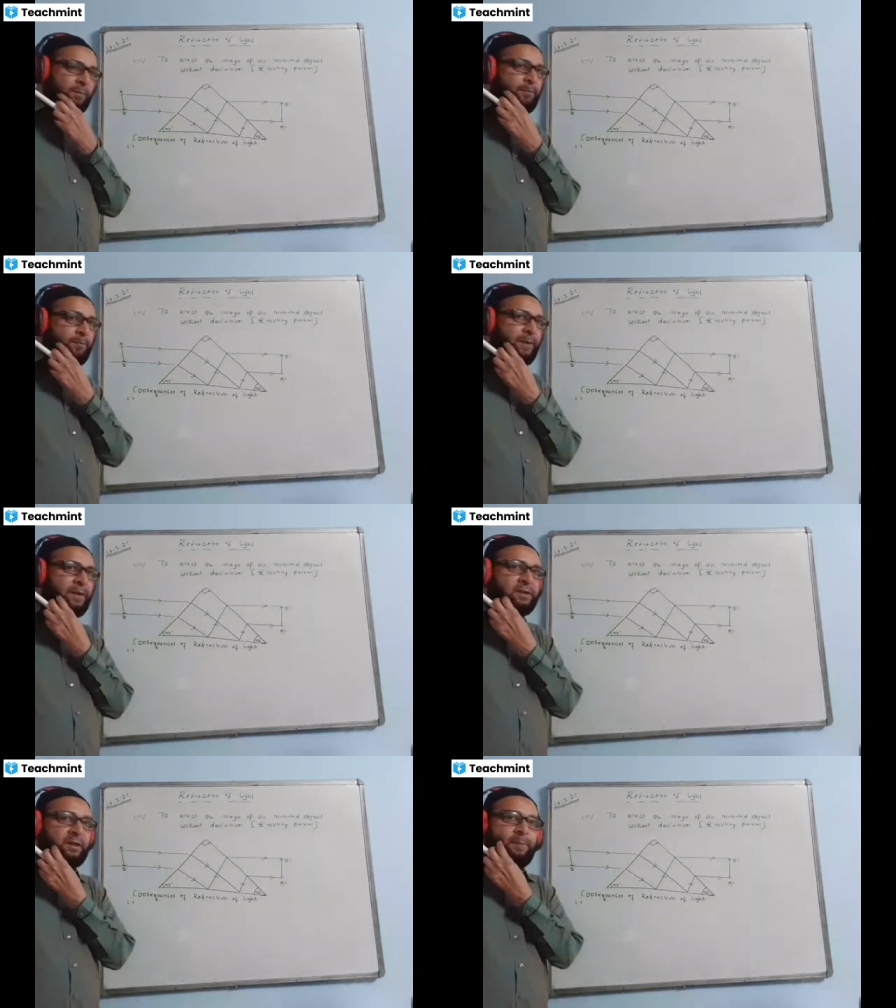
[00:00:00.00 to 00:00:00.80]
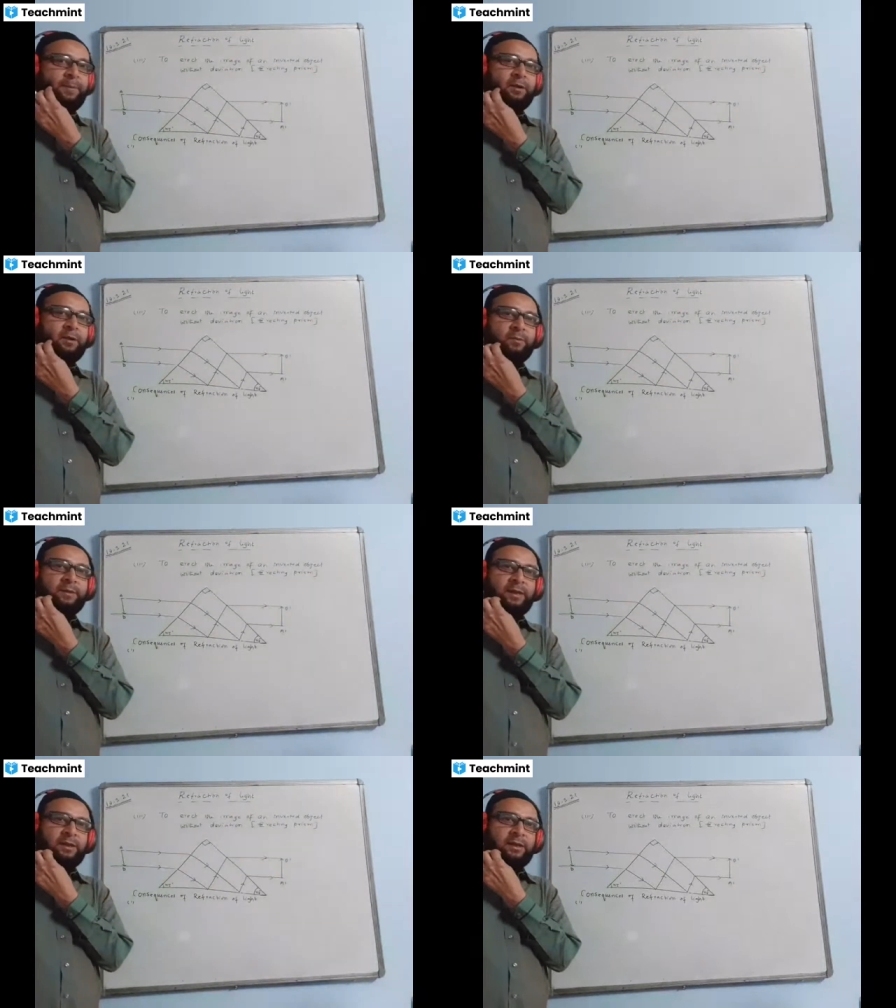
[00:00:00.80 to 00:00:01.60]
the prints appear to
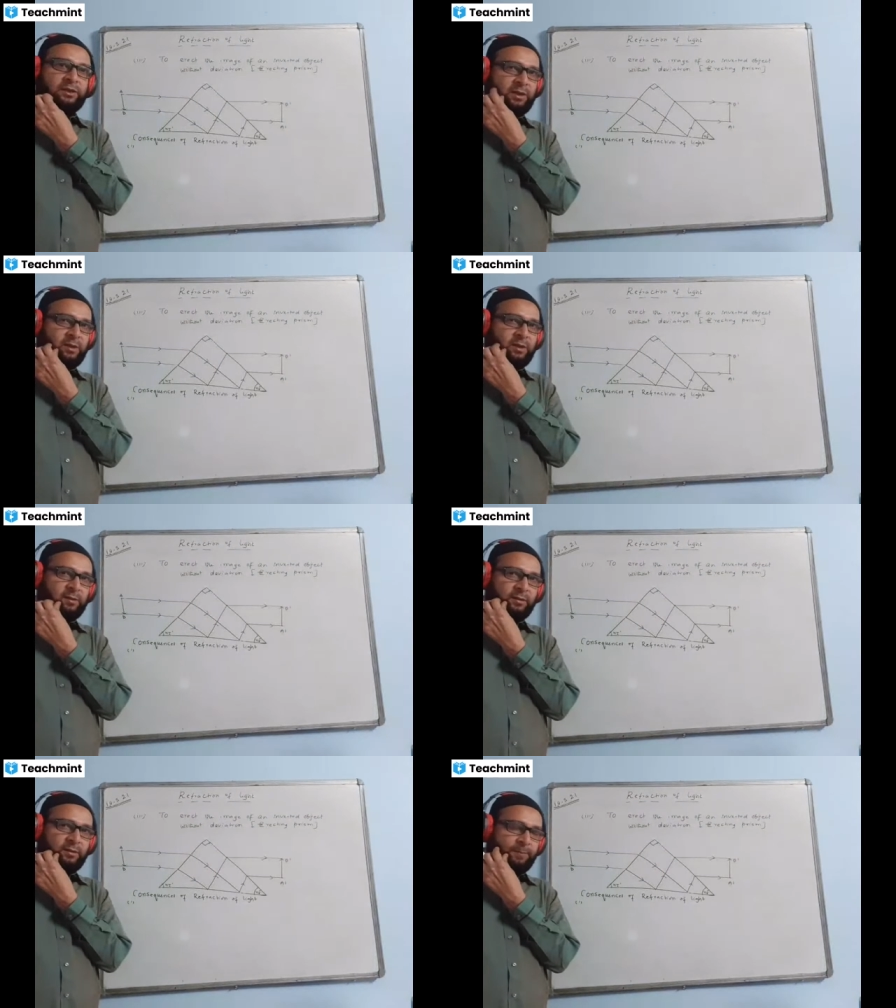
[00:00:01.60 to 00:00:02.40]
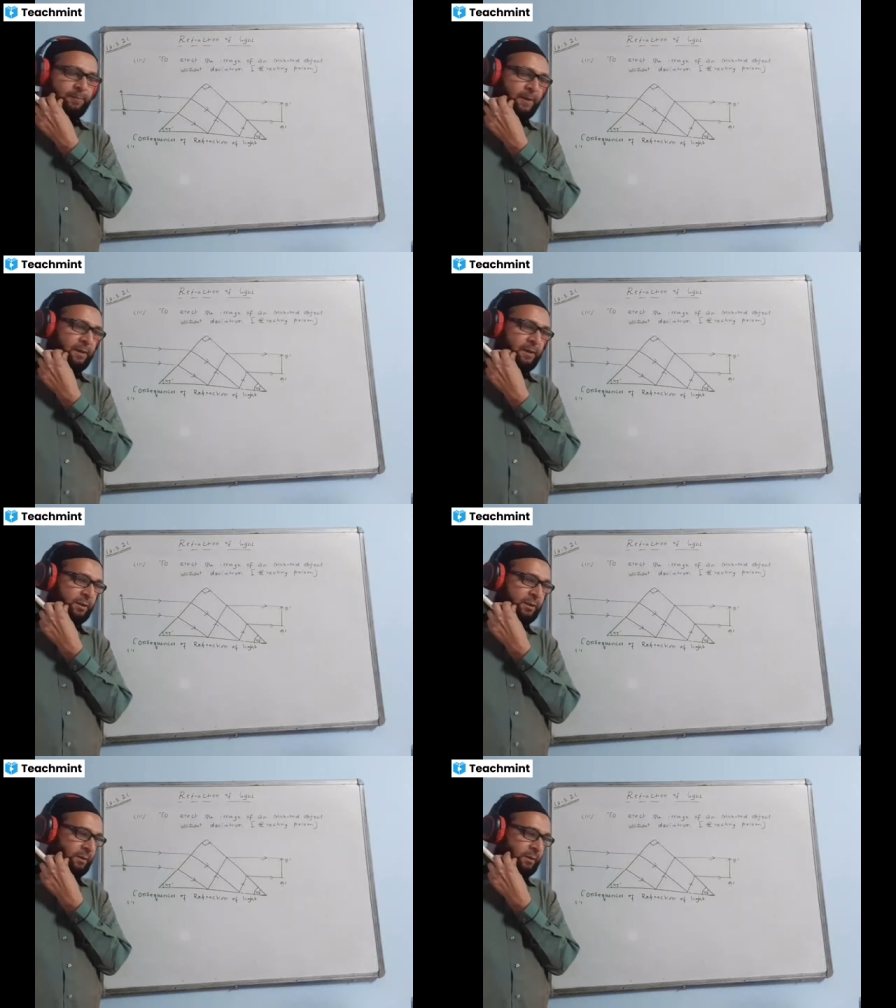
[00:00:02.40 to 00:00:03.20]
be raised. The
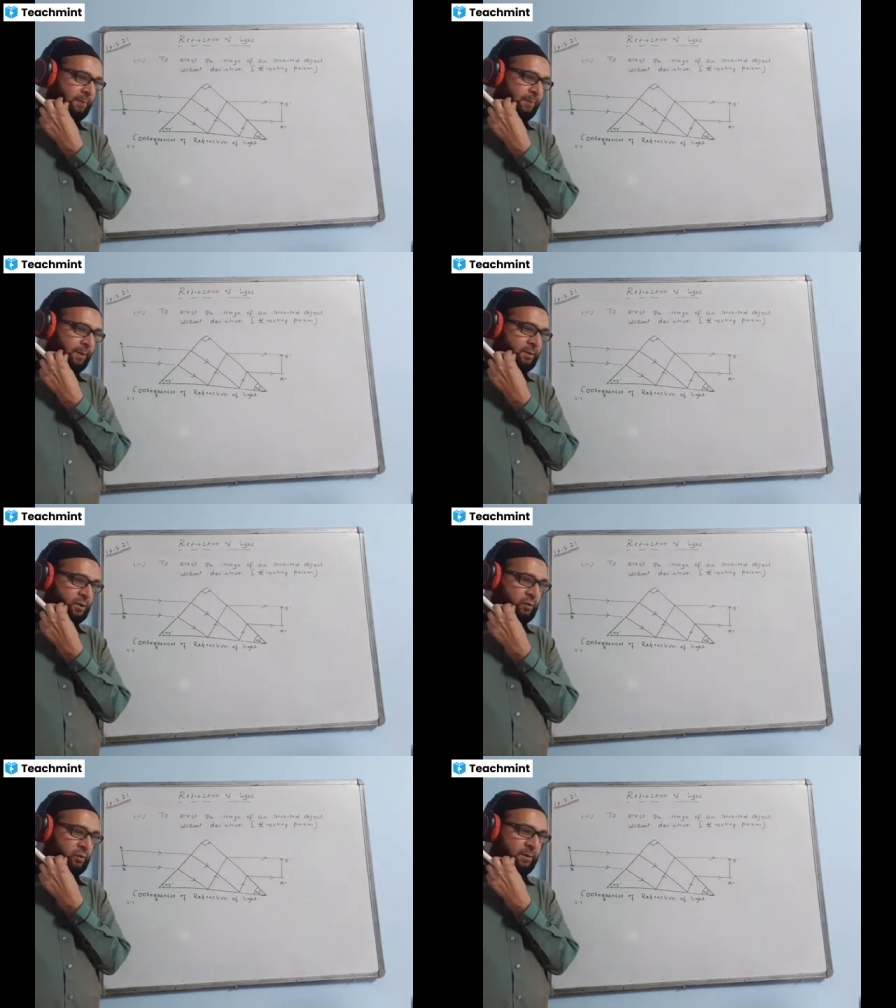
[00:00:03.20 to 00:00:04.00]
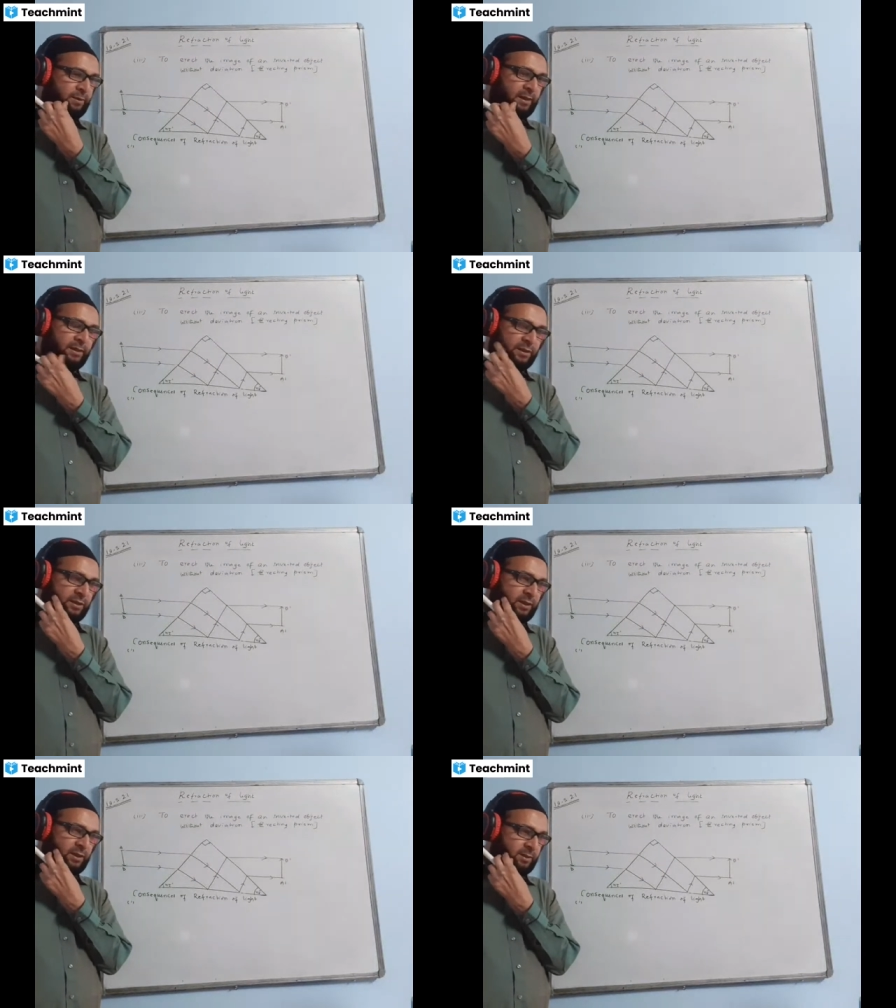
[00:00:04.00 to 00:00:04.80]
print appears to be
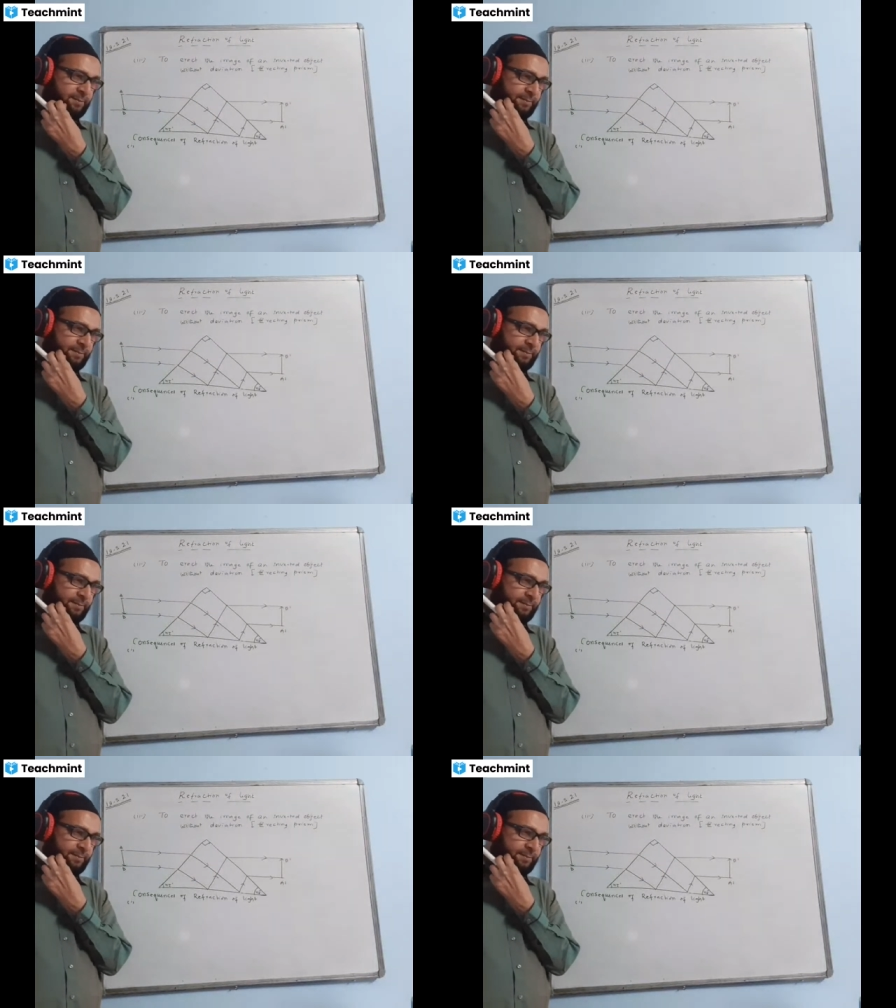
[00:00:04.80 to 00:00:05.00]
raised.